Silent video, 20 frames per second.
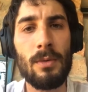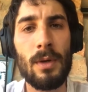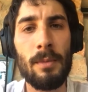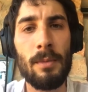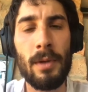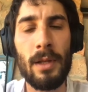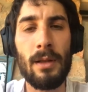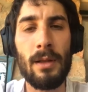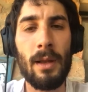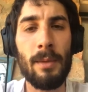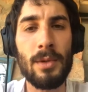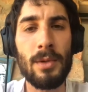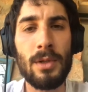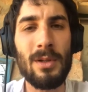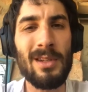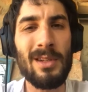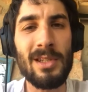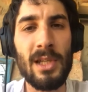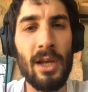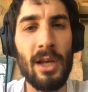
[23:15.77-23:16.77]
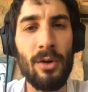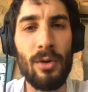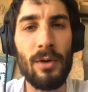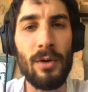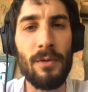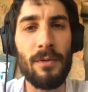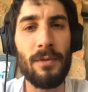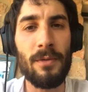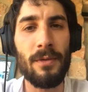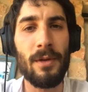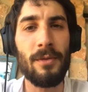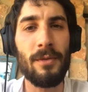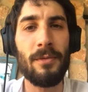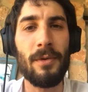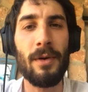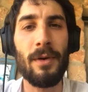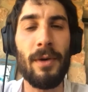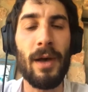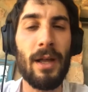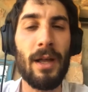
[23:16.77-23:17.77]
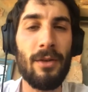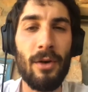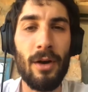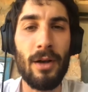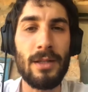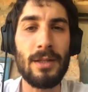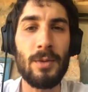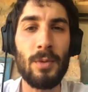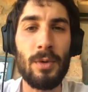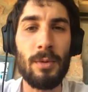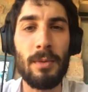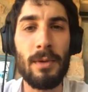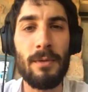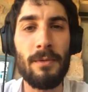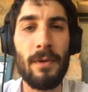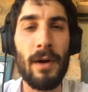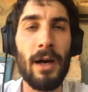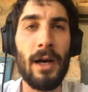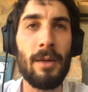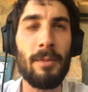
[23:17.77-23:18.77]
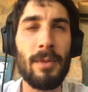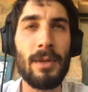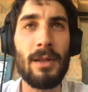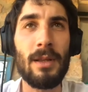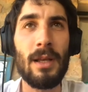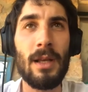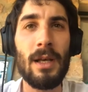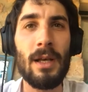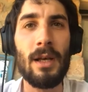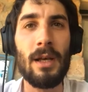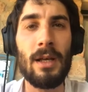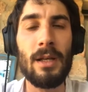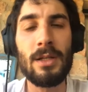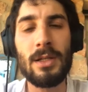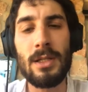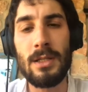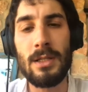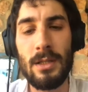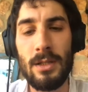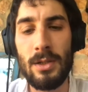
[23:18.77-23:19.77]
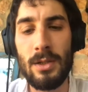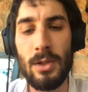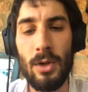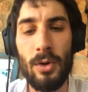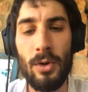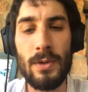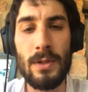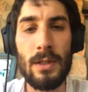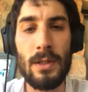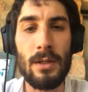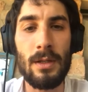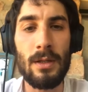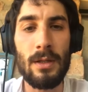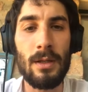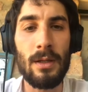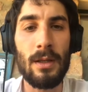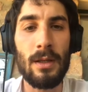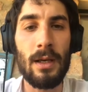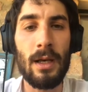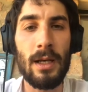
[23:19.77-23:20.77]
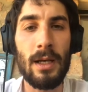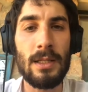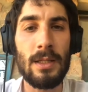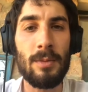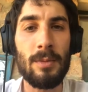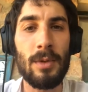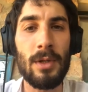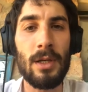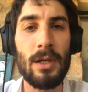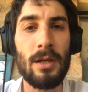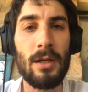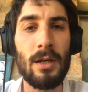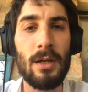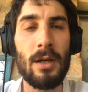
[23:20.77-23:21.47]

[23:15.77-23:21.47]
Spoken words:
But I'm sure in general, if I had to ask, it would have been fine. But it shows the customary